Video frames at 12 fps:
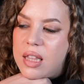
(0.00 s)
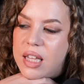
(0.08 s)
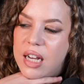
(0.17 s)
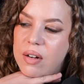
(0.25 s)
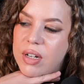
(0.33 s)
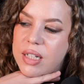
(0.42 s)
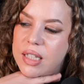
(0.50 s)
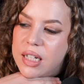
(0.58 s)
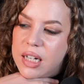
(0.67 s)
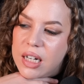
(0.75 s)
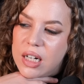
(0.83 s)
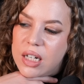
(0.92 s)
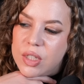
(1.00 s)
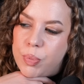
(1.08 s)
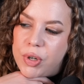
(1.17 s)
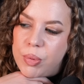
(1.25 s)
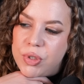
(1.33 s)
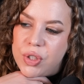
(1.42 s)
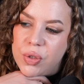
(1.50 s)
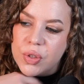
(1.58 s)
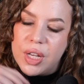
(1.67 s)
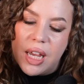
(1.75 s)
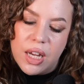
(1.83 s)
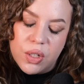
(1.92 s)
And that right there is pretty much the
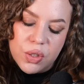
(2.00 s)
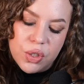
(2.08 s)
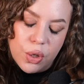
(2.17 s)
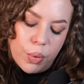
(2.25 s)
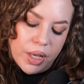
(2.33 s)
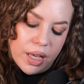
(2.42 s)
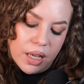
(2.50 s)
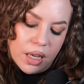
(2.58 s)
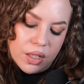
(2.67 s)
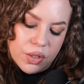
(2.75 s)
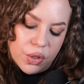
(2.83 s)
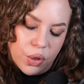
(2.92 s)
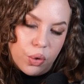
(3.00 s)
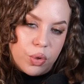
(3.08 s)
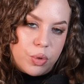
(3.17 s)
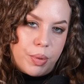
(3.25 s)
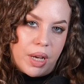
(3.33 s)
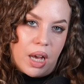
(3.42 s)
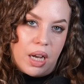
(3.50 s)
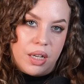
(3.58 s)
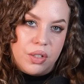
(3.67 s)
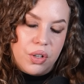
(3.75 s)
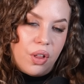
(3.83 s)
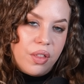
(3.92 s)
only answer we get as to who is
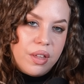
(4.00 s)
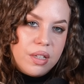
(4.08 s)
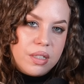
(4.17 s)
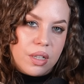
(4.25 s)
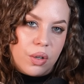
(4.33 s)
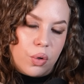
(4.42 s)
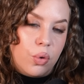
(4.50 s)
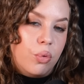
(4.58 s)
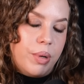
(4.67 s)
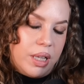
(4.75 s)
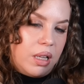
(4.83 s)
behind all this and who be